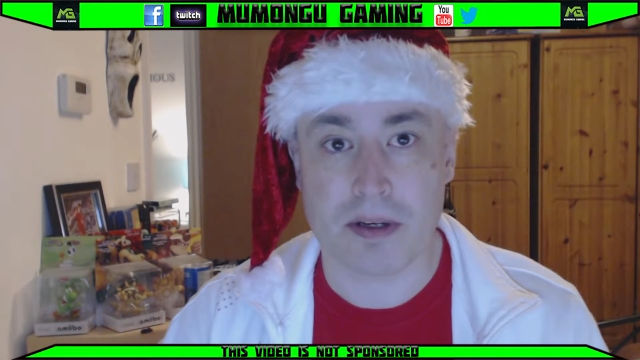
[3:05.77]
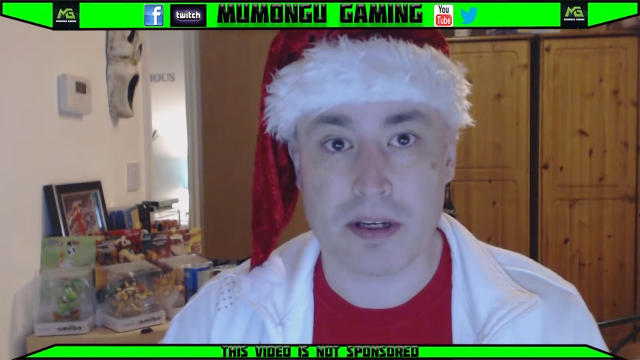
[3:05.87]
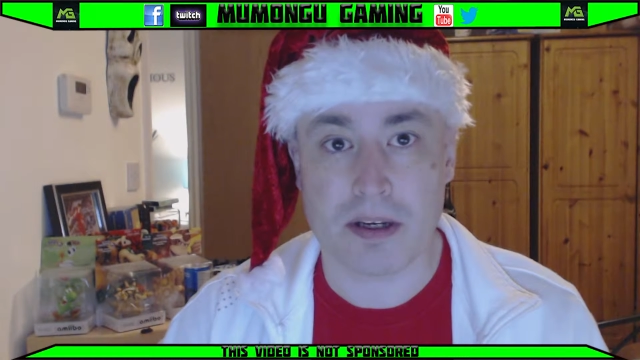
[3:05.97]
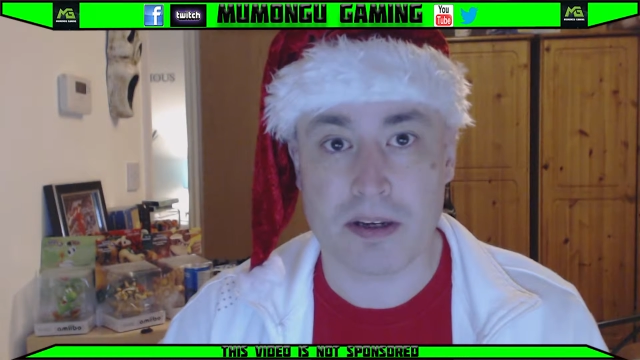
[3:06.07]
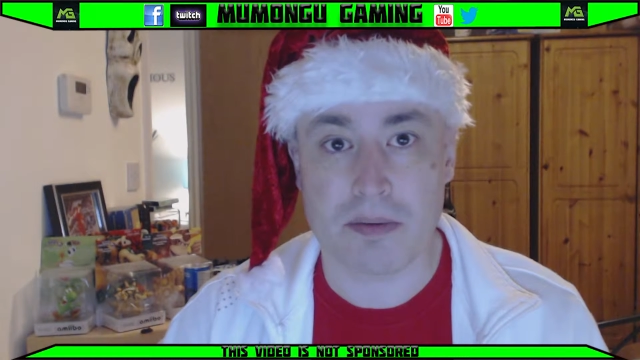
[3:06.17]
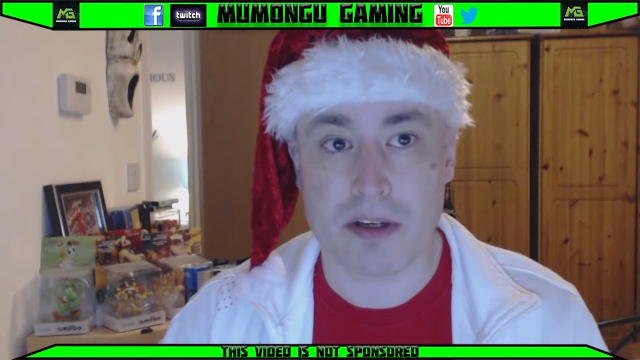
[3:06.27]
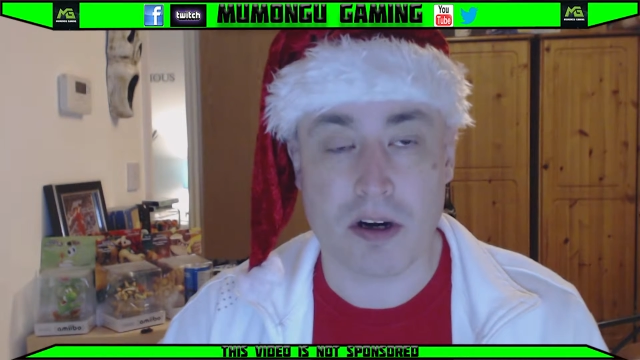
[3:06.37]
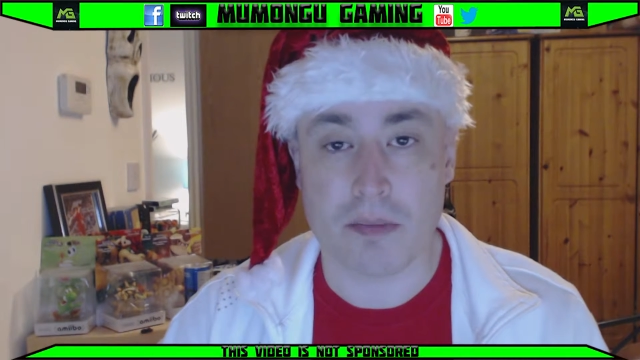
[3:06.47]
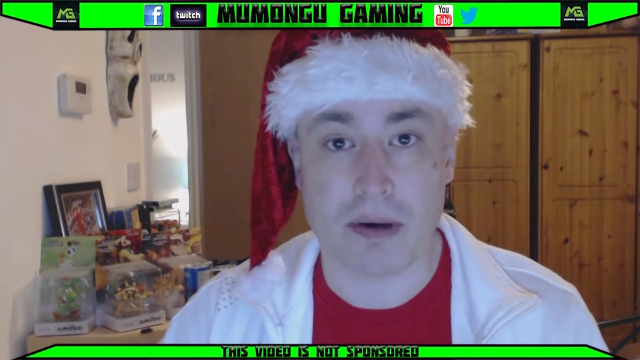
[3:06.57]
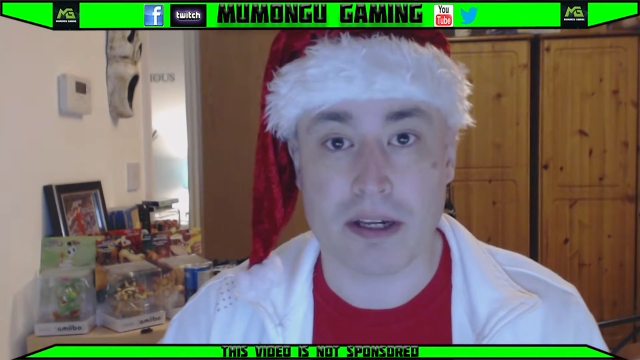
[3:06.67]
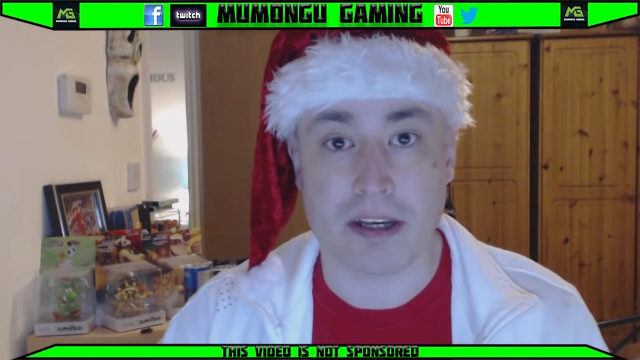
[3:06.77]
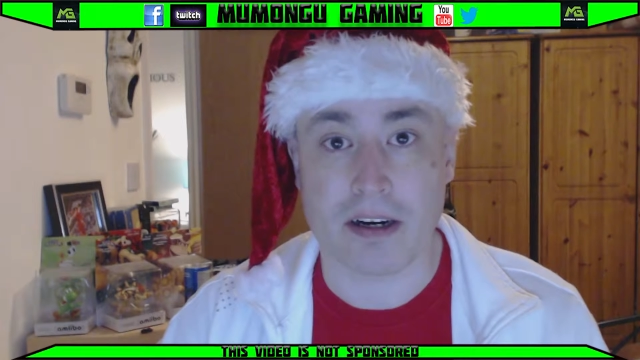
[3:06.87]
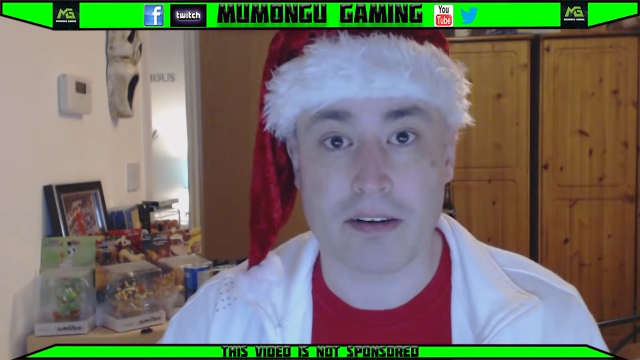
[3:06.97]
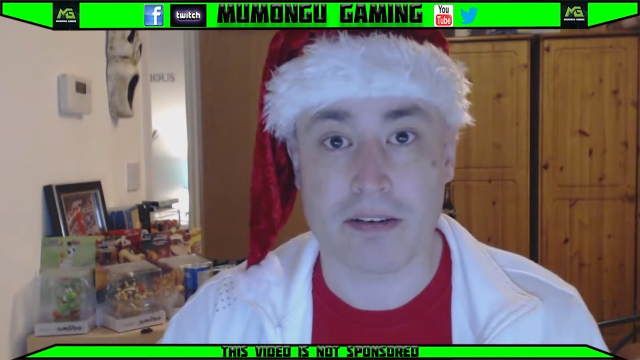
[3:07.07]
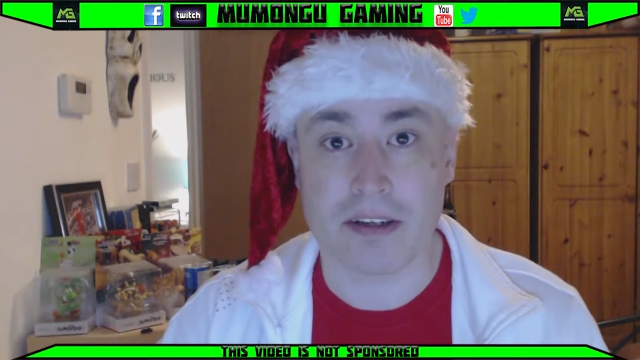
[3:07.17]
you can't buy
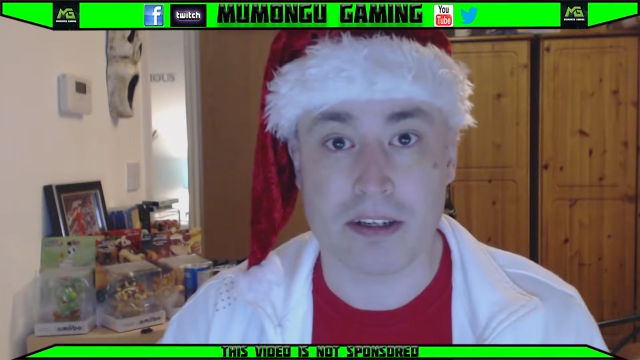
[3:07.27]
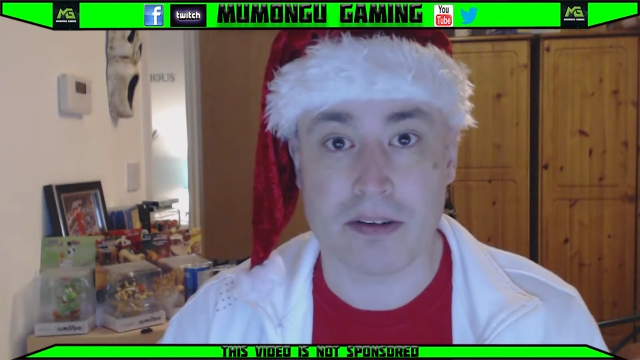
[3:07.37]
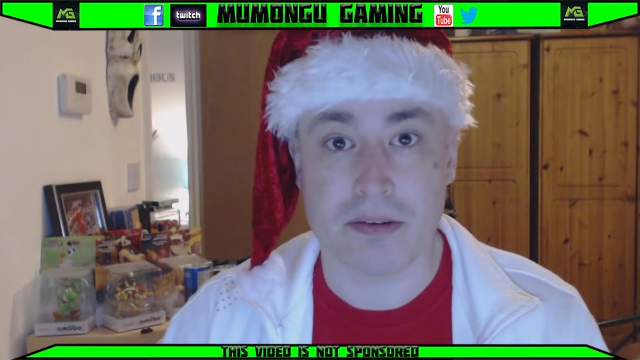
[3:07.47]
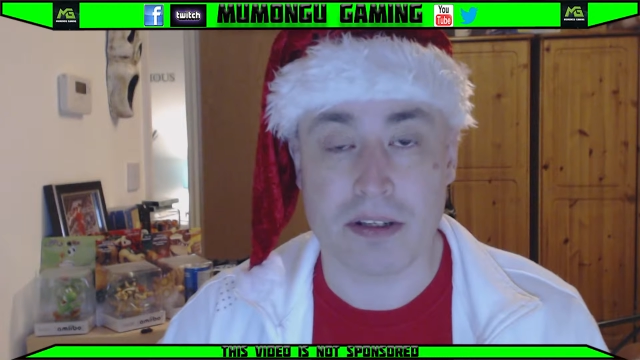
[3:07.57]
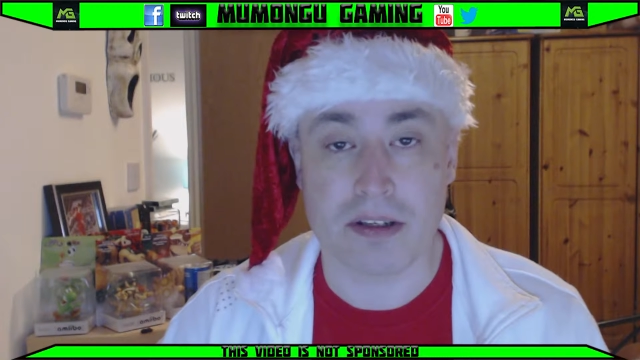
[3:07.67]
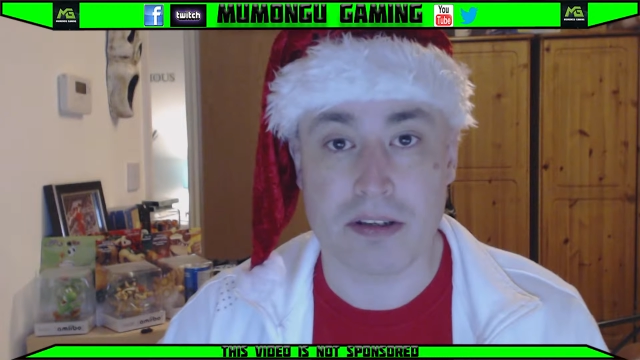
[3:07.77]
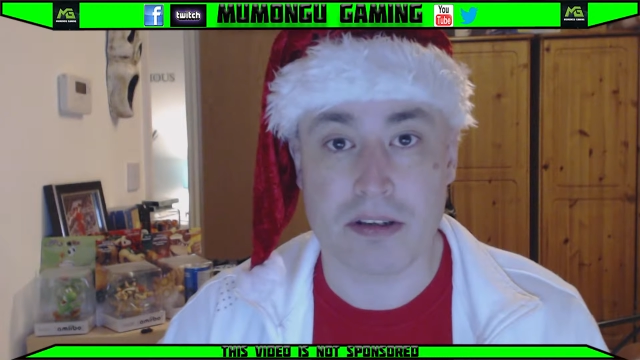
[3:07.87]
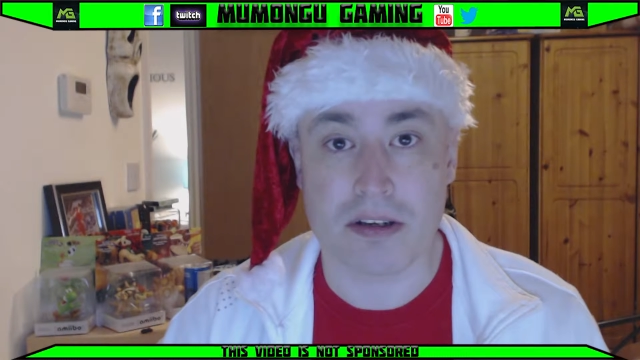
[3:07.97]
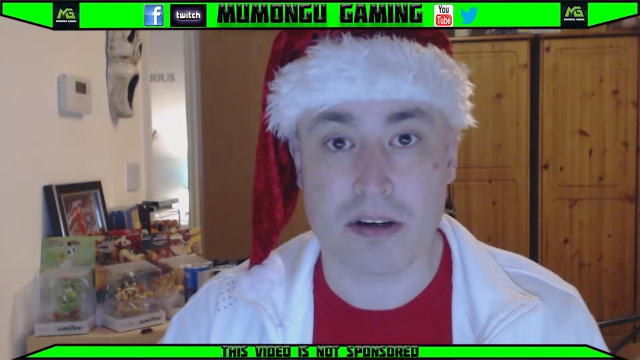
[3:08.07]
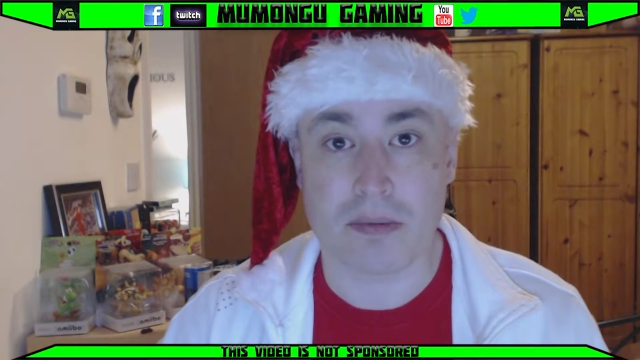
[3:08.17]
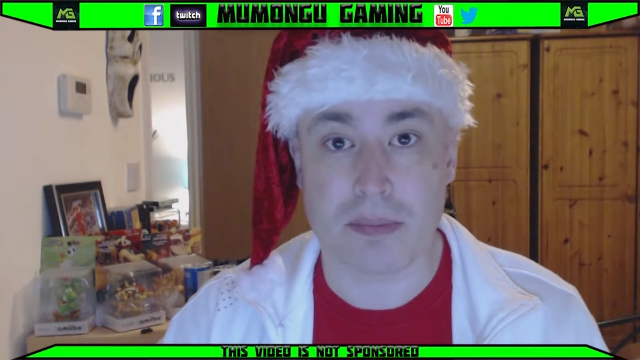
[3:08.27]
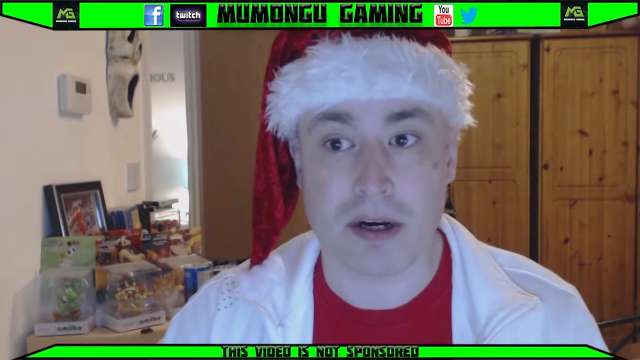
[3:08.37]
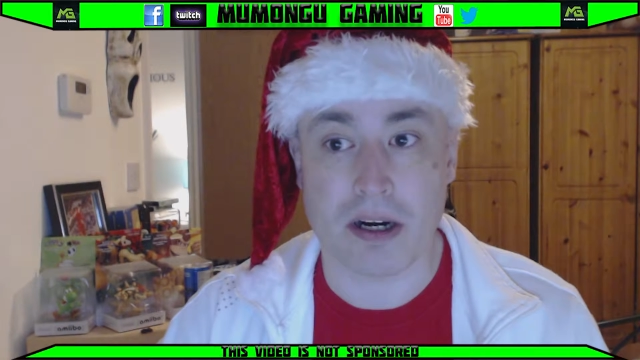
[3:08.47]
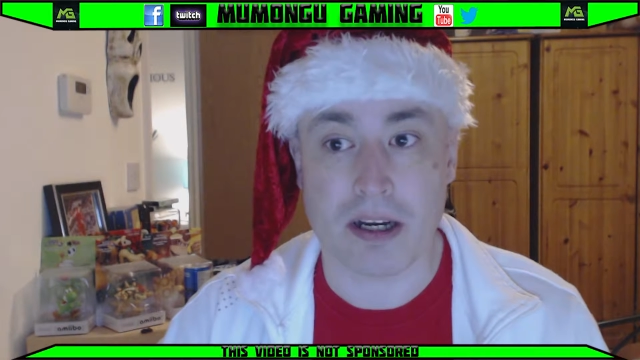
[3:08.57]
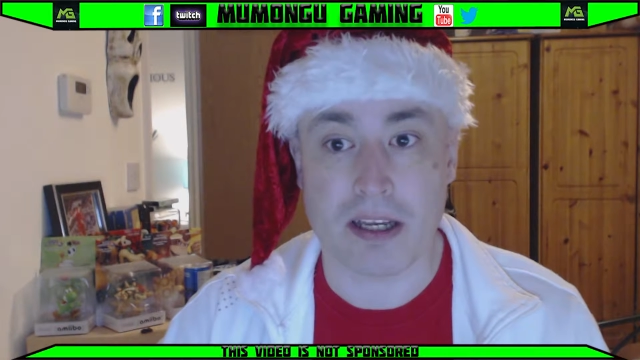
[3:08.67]
that, you know, you can't
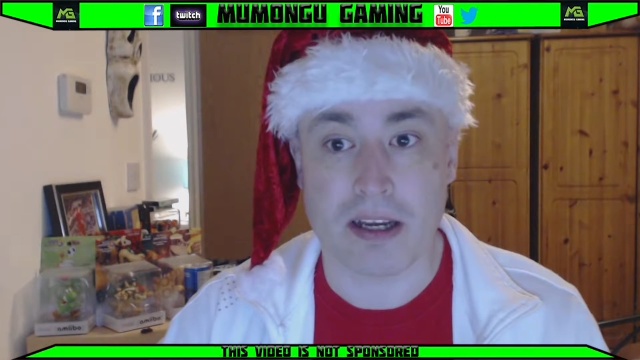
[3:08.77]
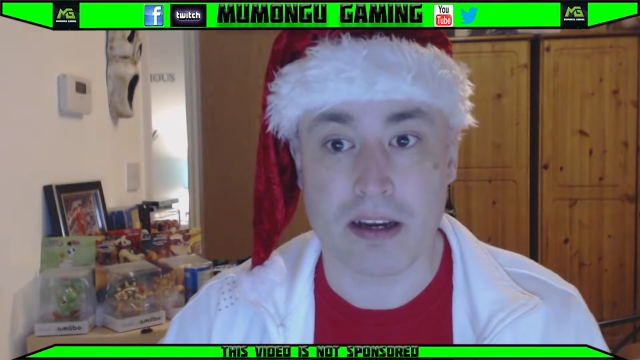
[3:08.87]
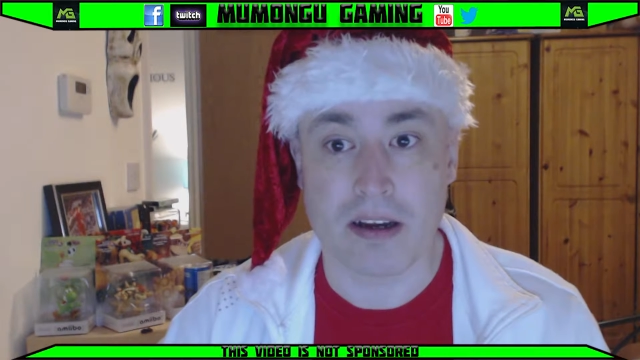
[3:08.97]
buy